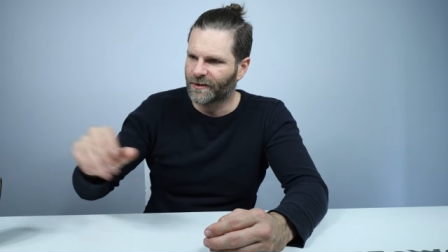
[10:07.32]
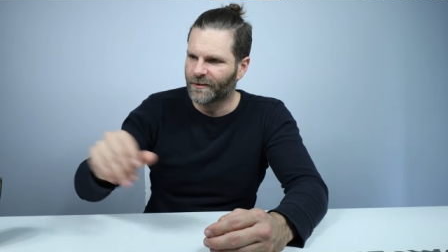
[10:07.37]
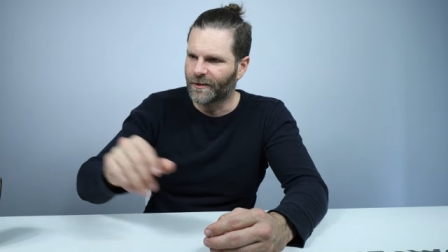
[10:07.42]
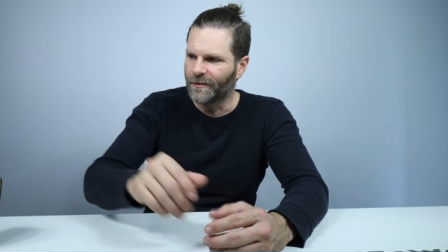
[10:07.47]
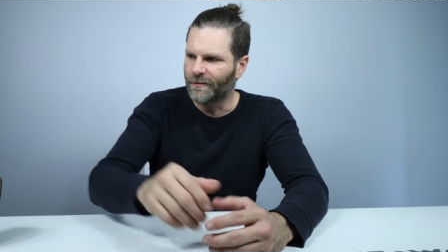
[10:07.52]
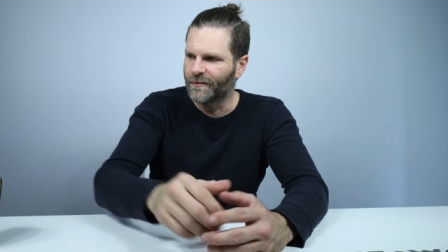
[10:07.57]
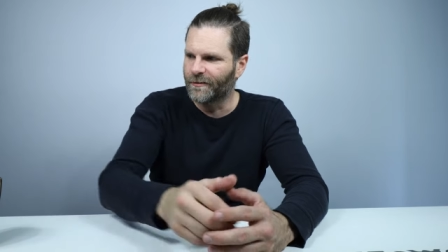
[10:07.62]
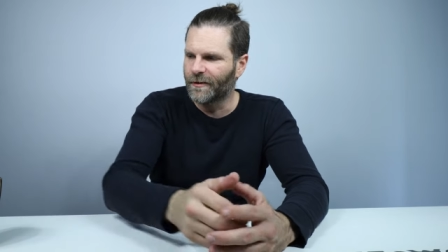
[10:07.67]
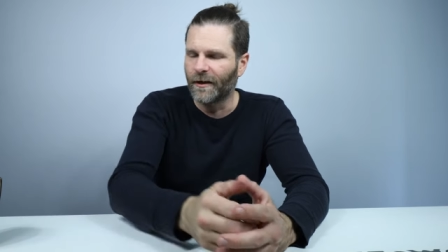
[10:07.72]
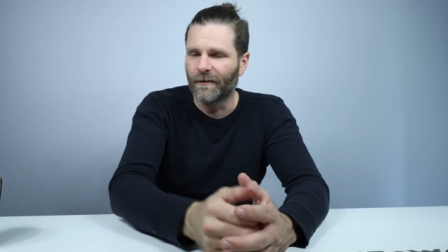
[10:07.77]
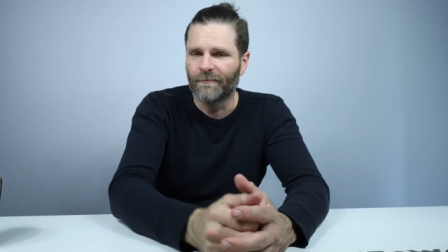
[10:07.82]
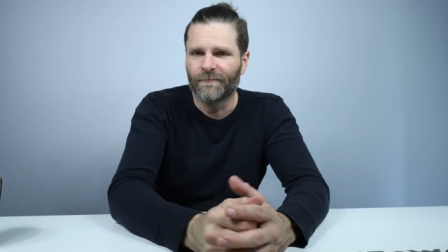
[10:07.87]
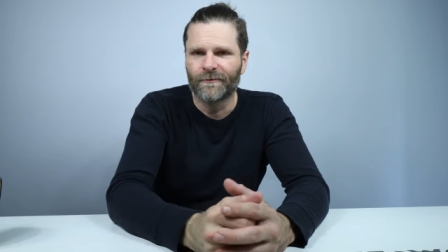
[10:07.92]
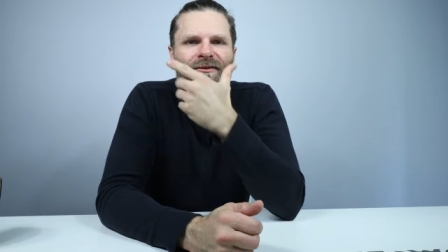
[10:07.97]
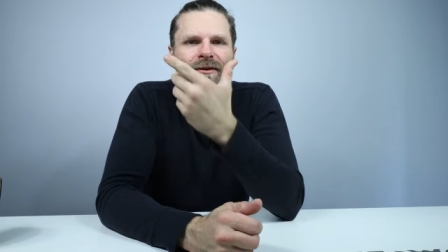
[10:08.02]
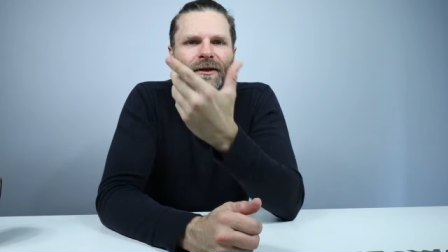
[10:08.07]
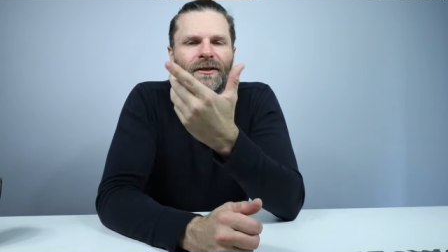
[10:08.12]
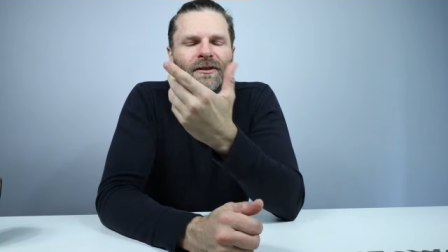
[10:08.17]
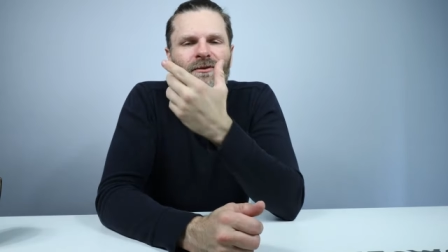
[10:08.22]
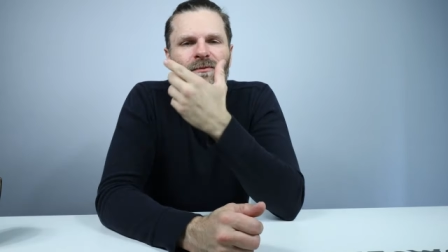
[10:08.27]
It's good stuff.
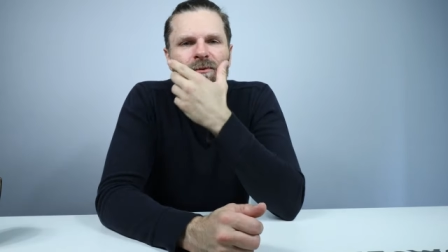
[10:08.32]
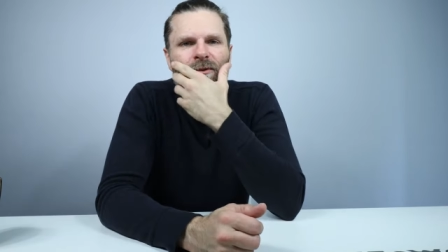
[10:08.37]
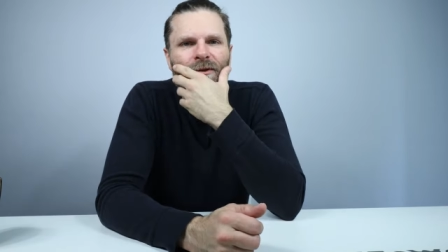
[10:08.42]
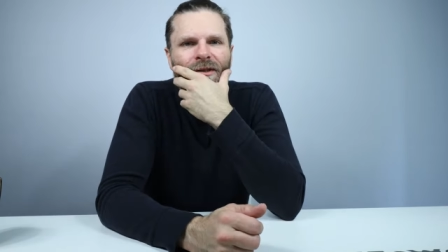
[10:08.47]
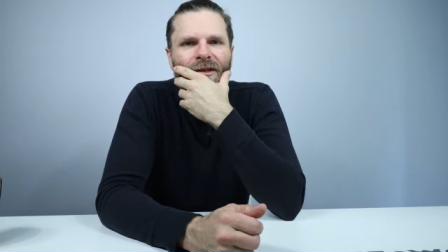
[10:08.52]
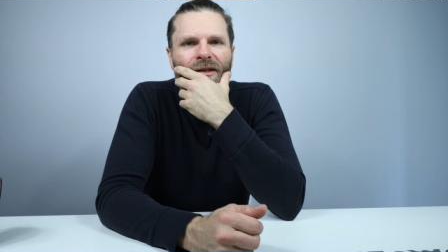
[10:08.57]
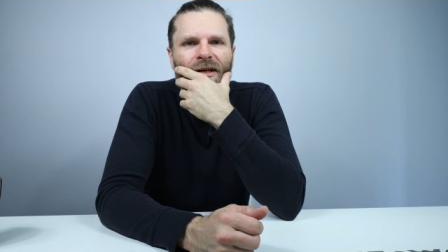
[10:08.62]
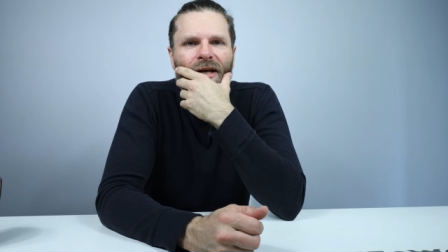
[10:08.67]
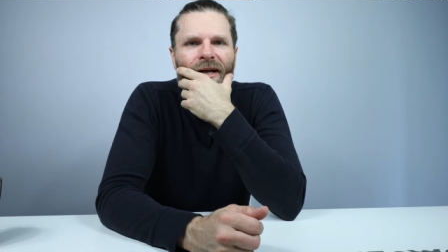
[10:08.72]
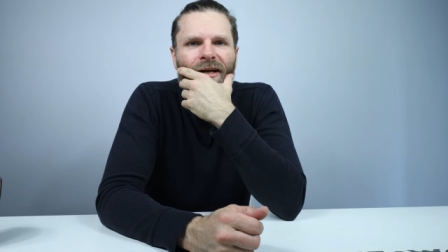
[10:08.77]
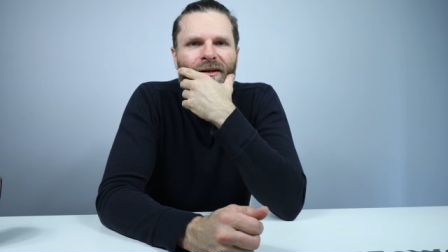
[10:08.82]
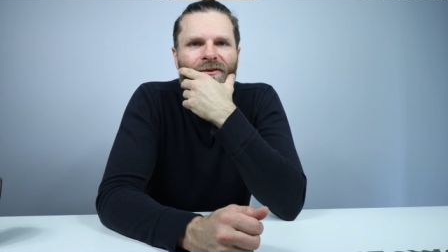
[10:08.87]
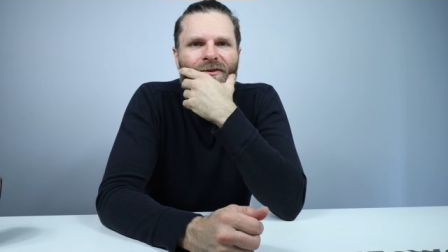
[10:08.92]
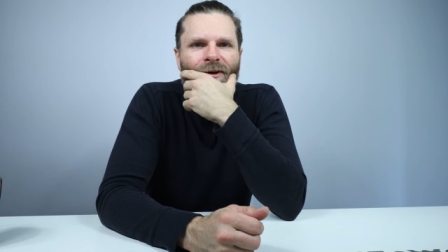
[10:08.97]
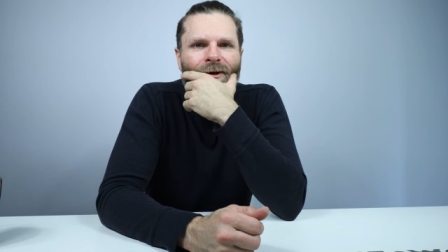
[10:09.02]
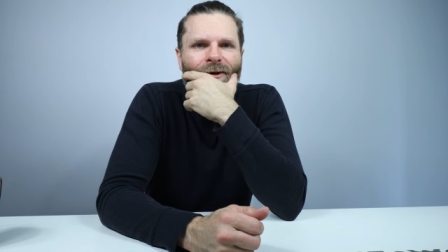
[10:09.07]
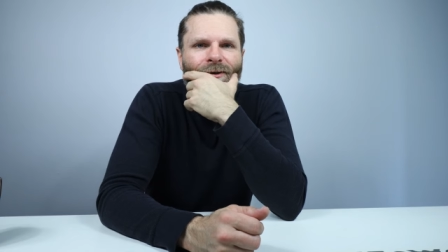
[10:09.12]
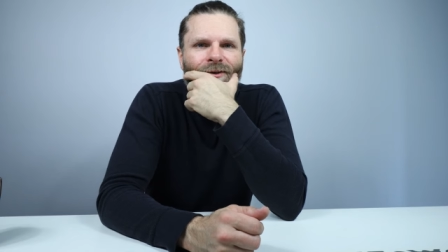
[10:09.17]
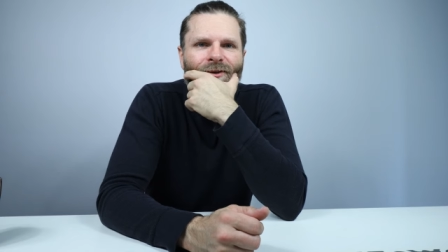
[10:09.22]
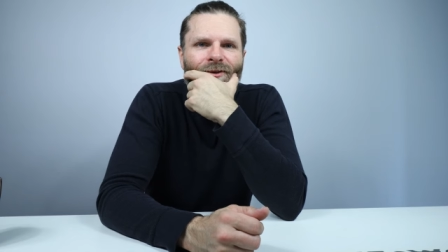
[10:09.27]
So I just wanted to kind of
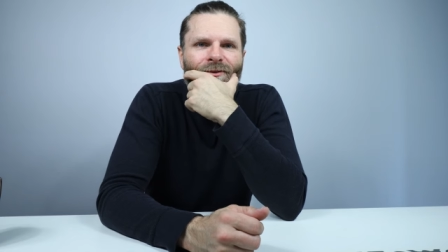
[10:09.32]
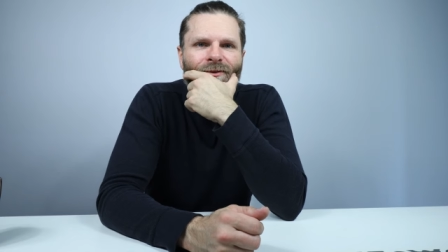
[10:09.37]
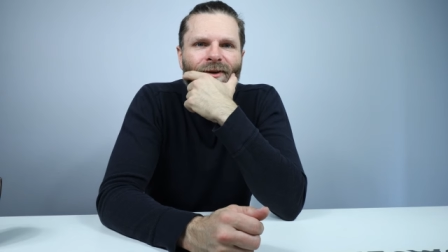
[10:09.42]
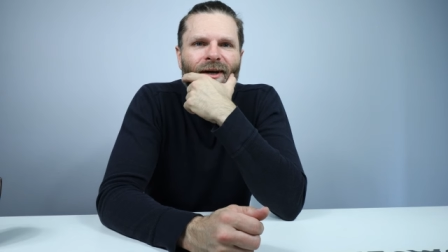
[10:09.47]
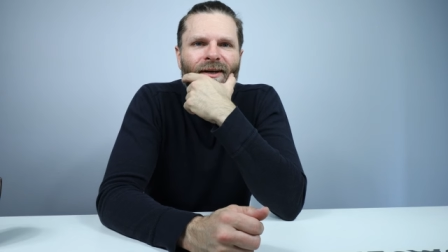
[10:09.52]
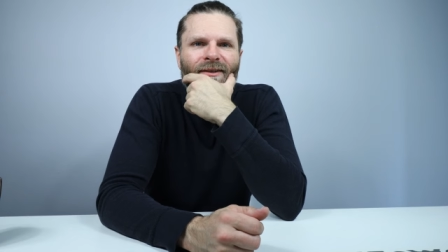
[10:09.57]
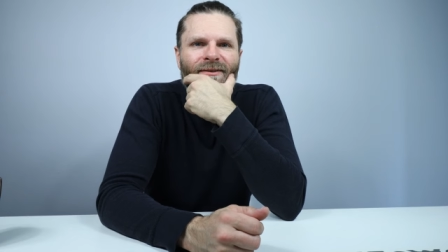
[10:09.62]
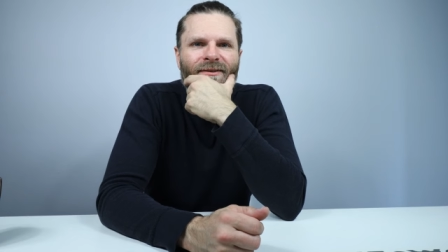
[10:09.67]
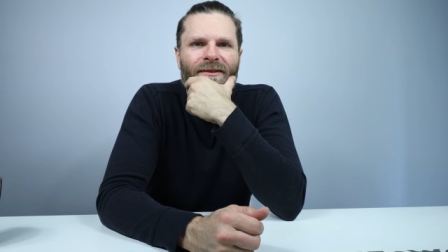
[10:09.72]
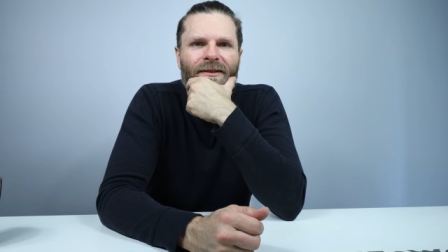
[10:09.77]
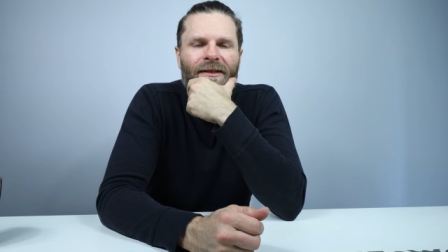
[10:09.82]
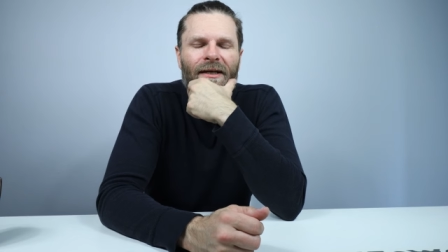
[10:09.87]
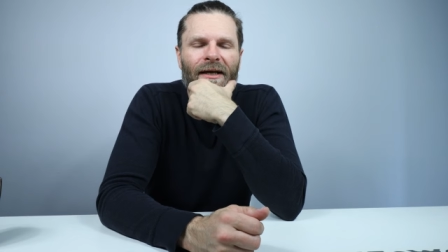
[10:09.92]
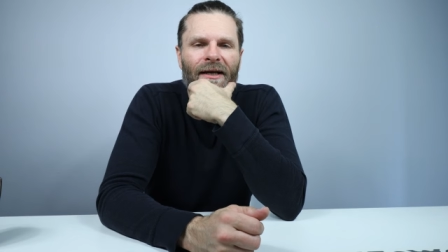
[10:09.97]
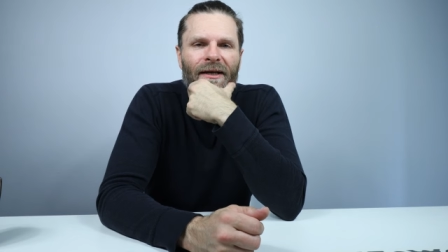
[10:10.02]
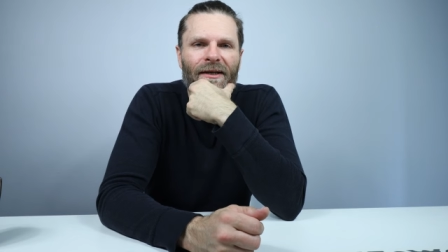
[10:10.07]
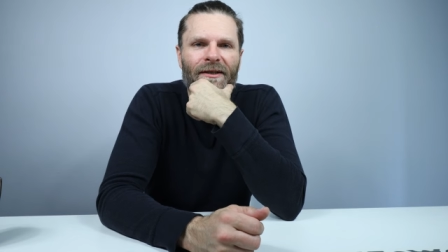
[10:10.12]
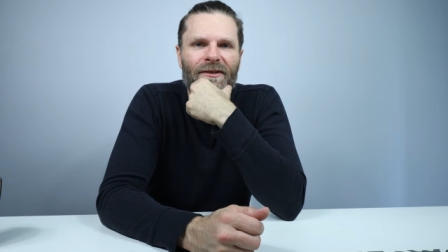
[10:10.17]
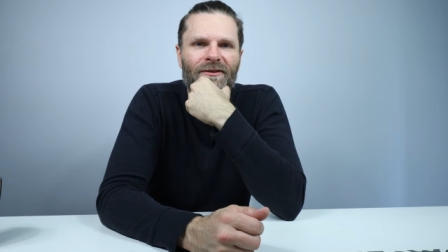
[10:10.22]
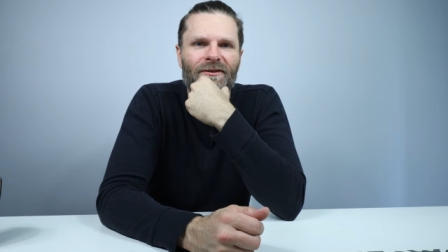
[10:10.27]
talk to you guys
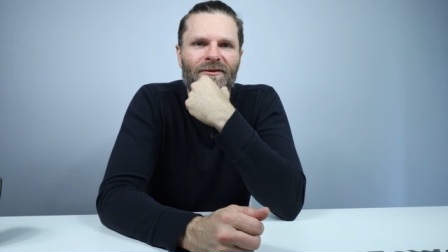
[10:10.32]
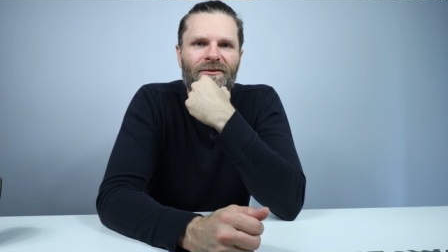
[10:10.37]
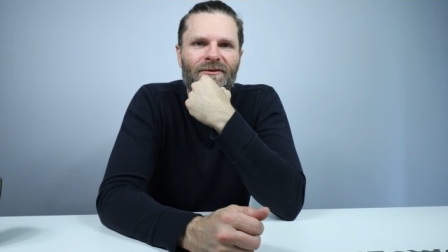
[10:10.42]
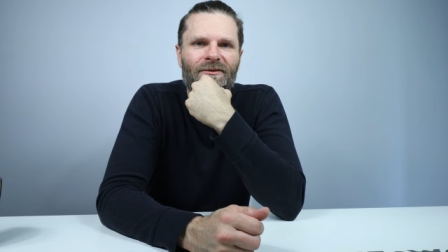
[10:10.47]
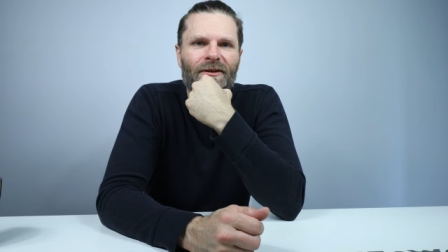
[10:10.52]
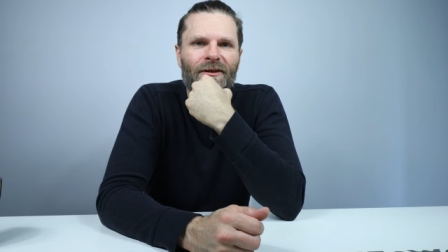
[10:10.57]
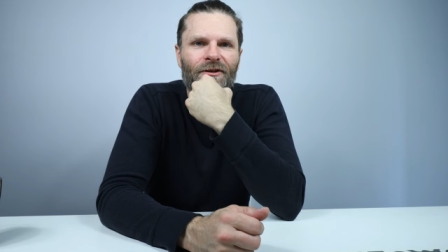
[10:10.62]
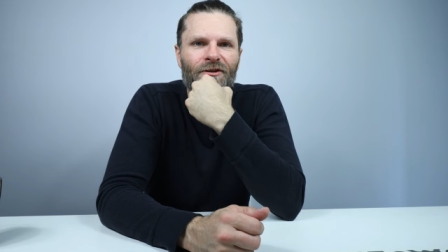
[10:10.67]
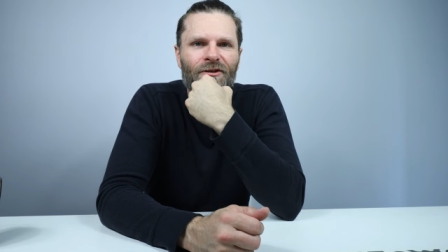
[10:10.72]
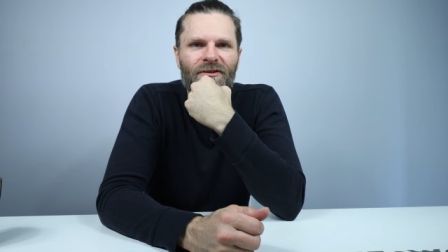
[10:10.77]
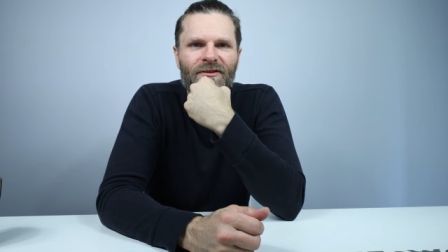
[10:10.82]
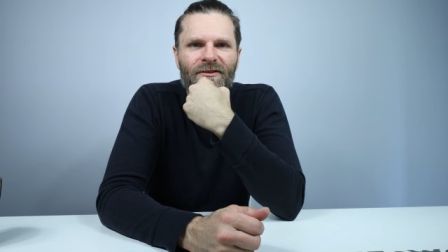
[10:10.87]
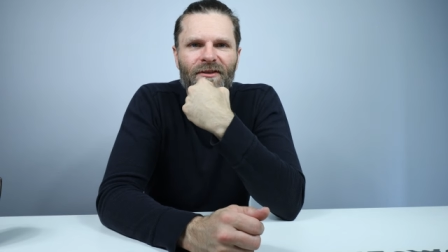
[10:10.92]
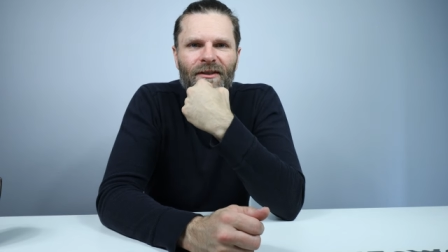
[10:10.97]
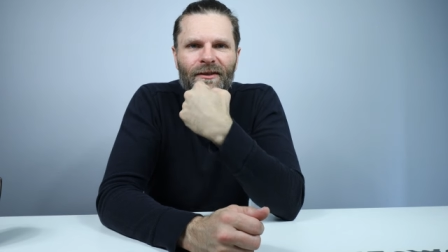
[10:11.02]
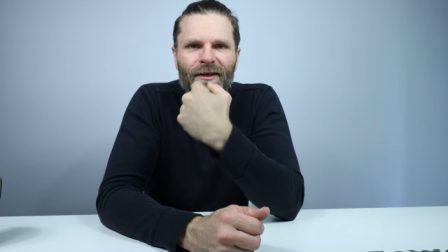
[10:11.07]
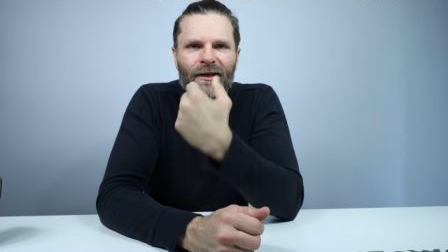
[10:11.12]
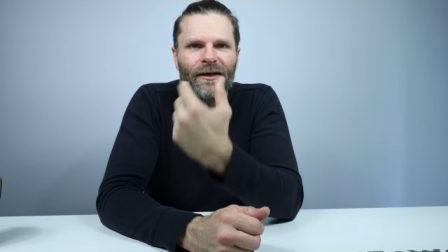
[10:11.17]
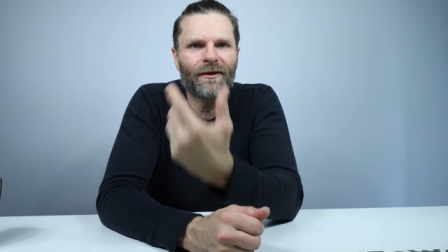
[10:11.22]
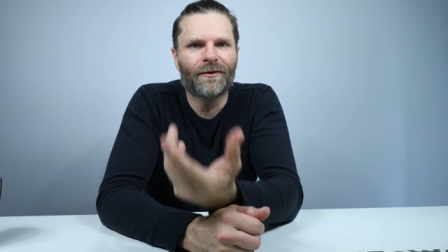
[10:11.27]
today and just
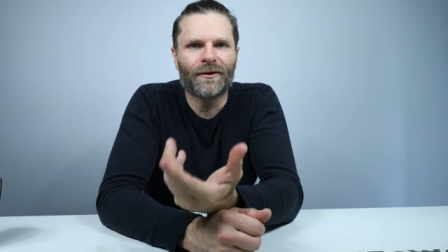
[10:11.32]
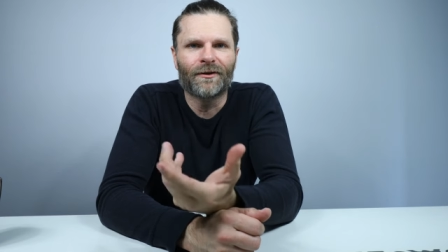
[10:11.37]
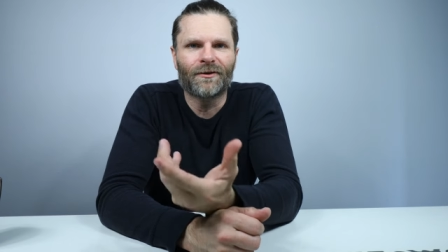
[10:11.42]
sit down.